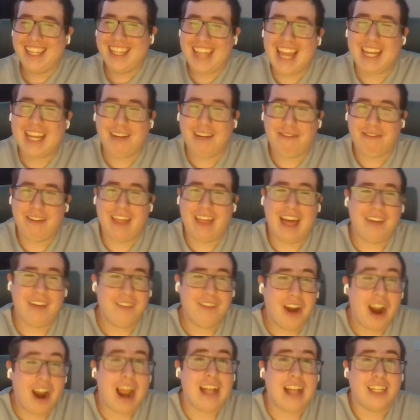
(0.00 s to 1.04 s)
Thank you for that.
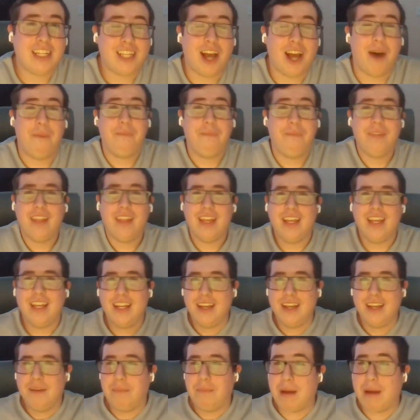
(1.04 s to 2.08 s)
All right. So,
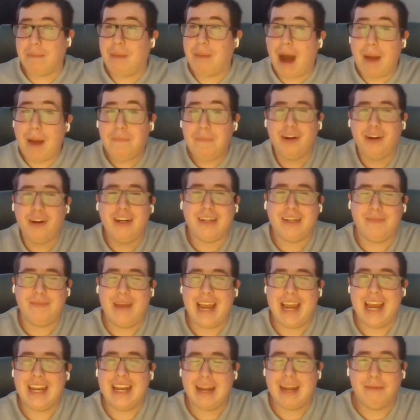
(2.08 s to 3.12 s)
by popular
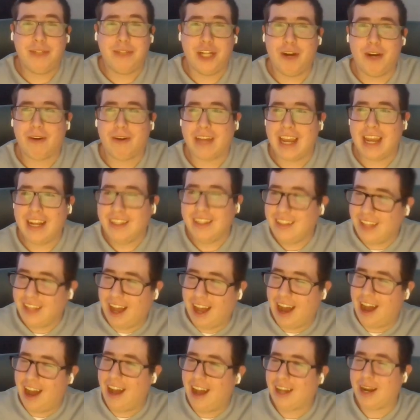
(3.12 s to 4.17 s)
demand, I'm joking.
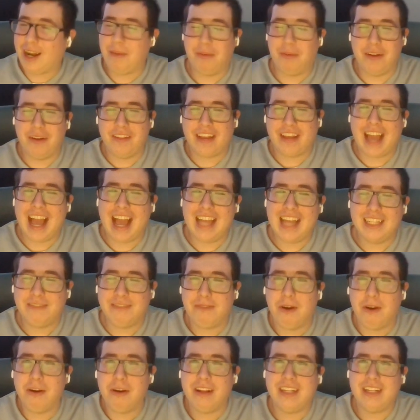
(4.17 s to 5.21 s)
A couple of the guys
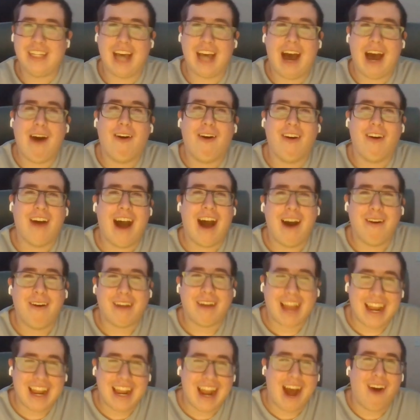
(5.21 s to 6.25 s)
voted to
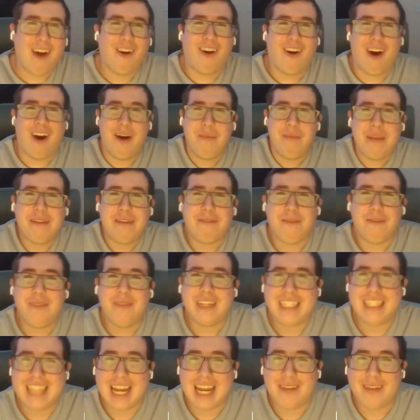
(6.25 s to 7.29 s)
outlaw me from
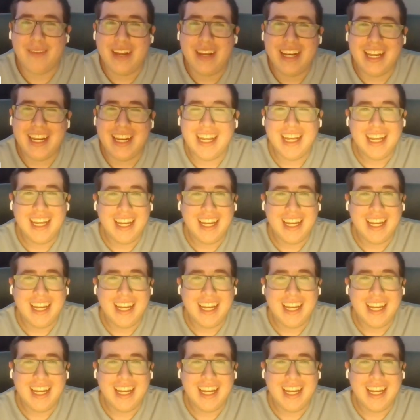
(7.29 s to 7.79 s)
this segment.